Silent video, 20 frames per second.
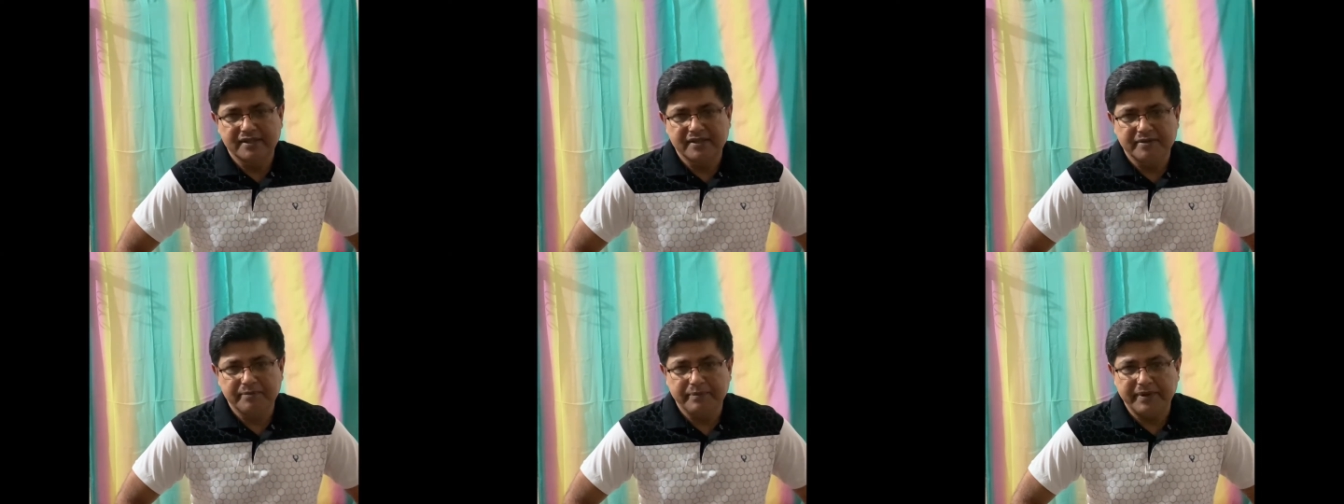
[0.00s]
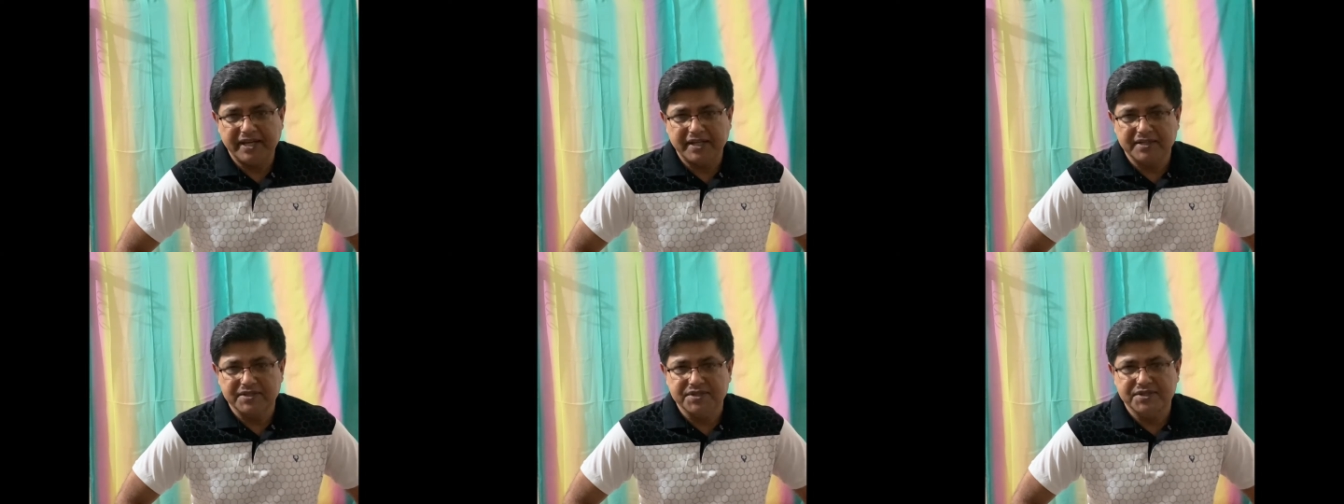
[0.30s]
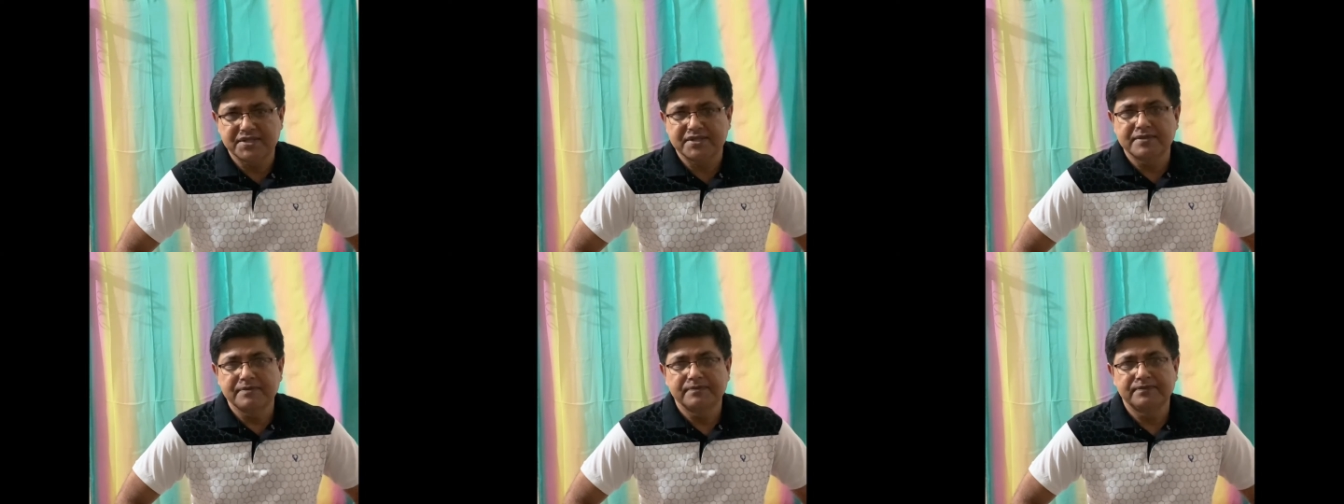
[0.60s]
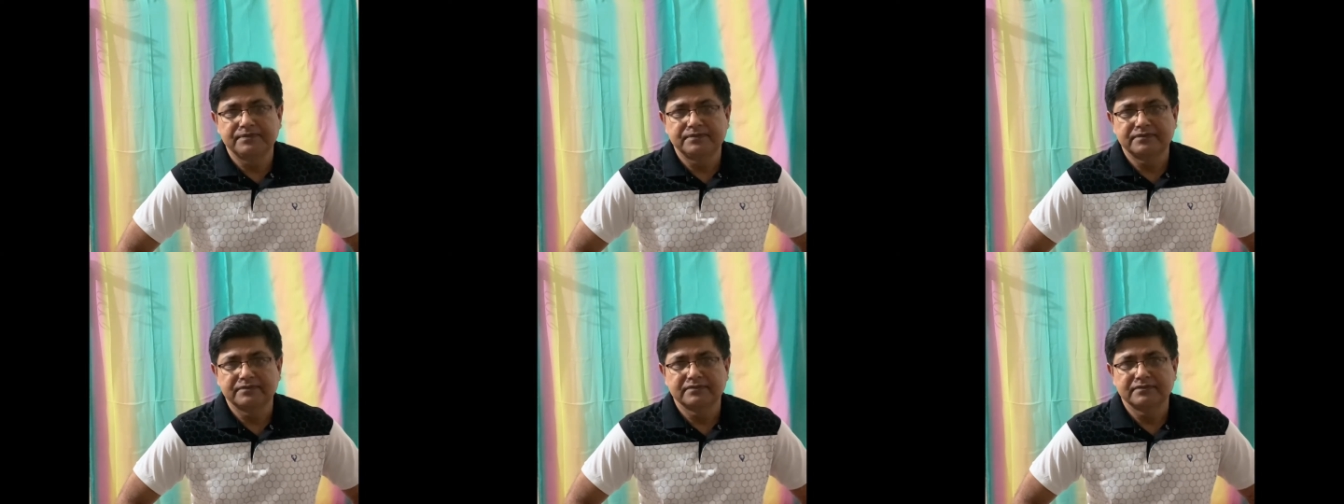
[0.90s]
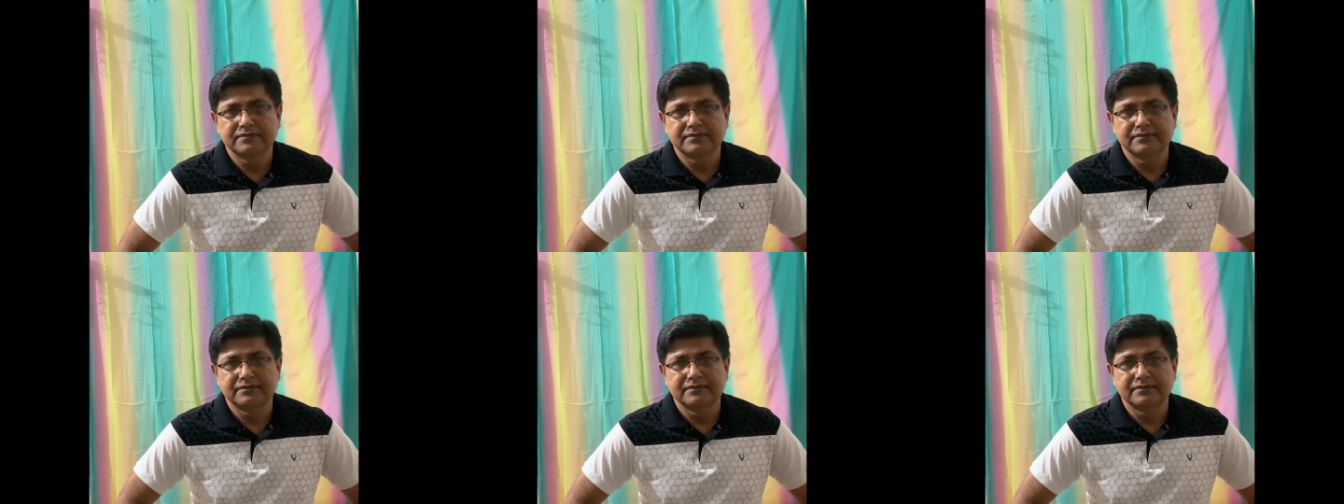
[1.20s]
parents.
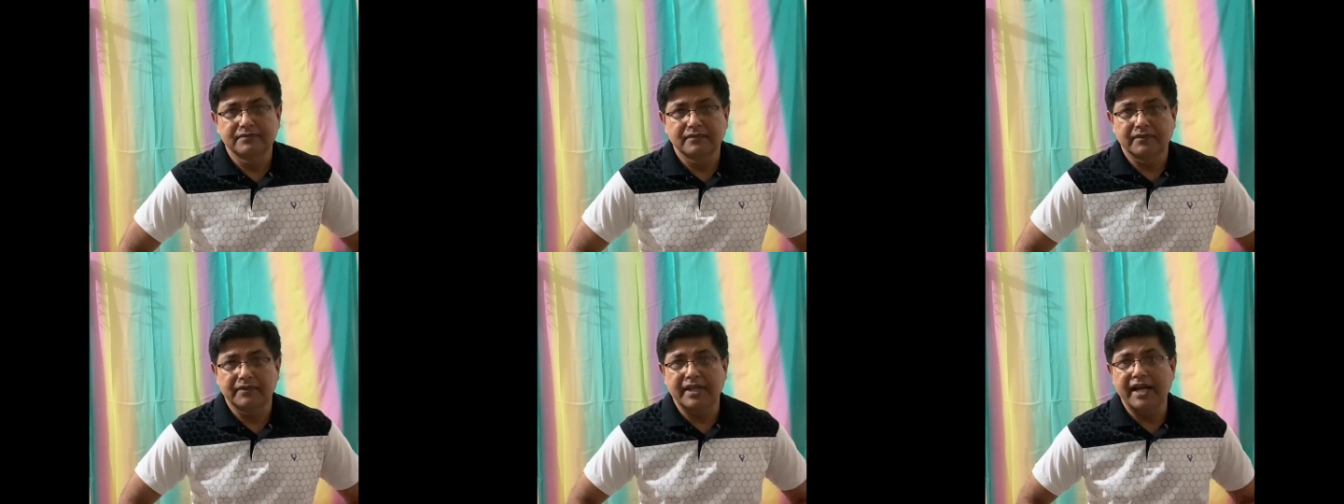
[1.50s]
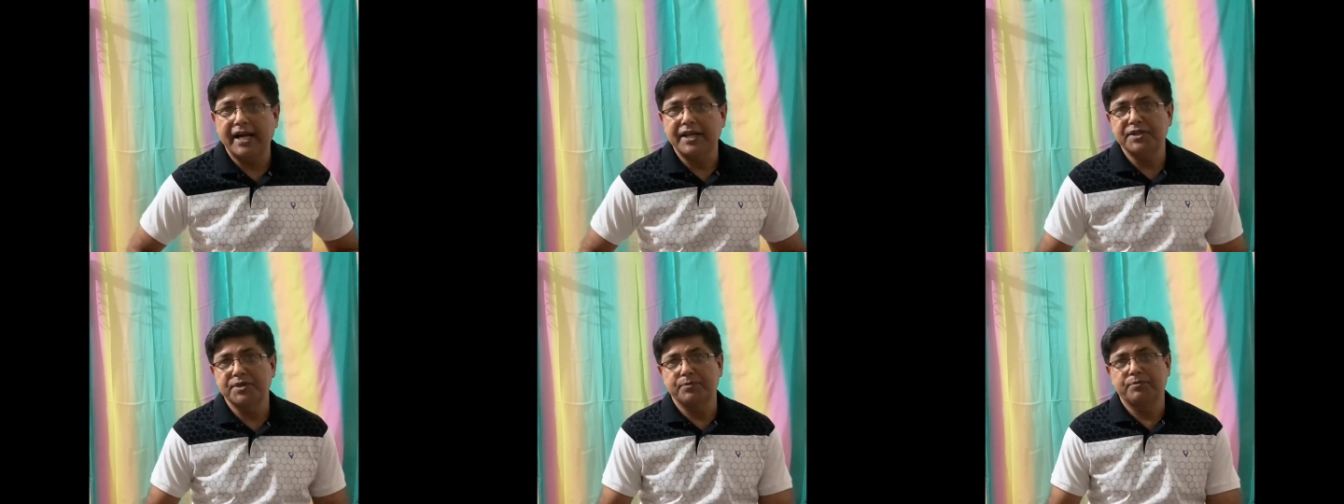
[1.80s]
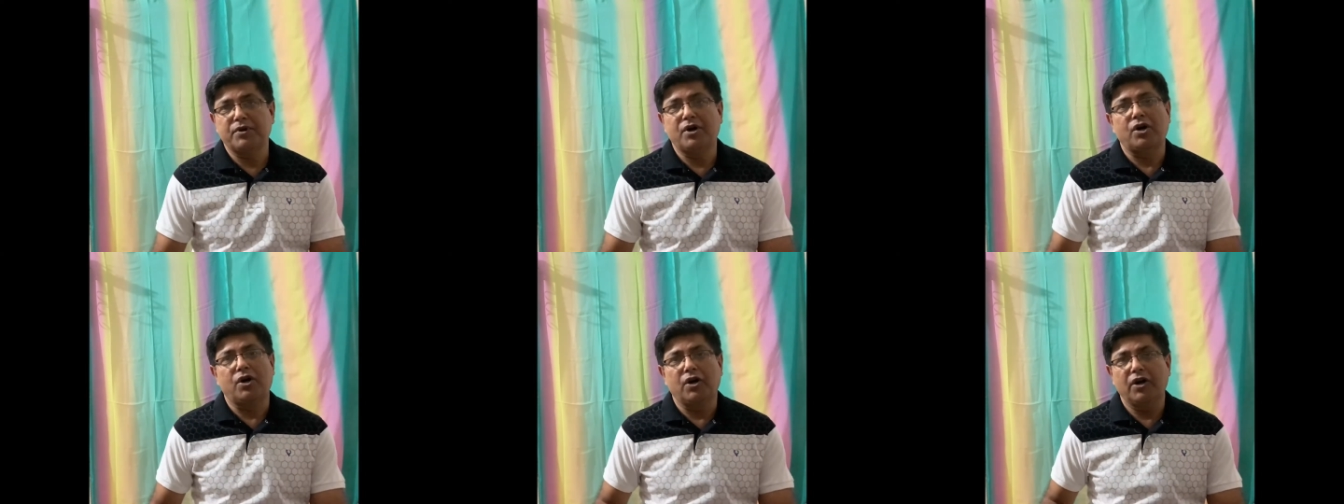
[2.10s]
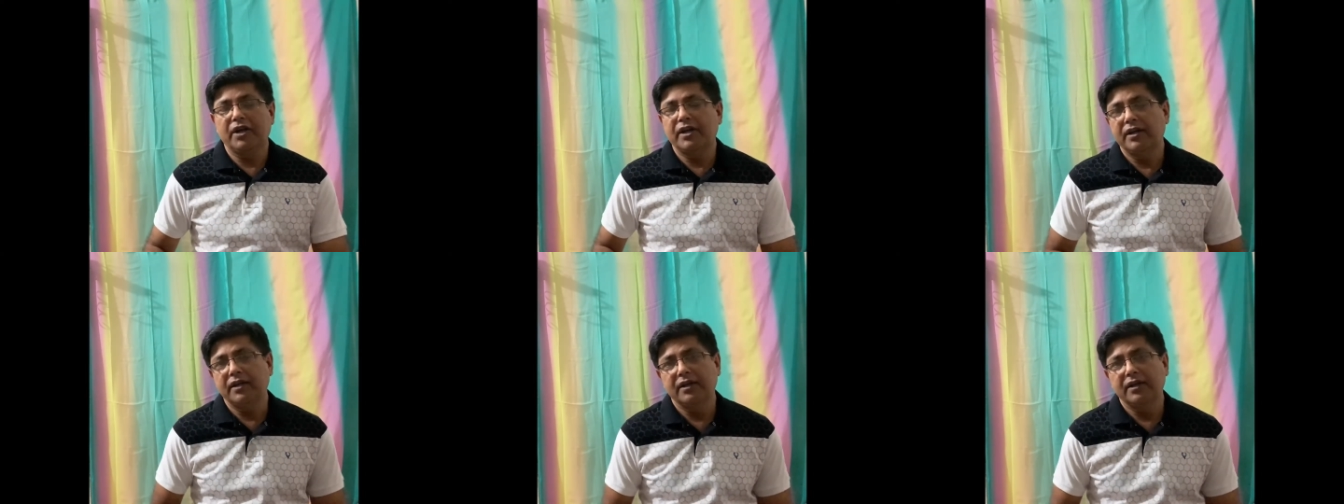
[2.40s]
Then the boy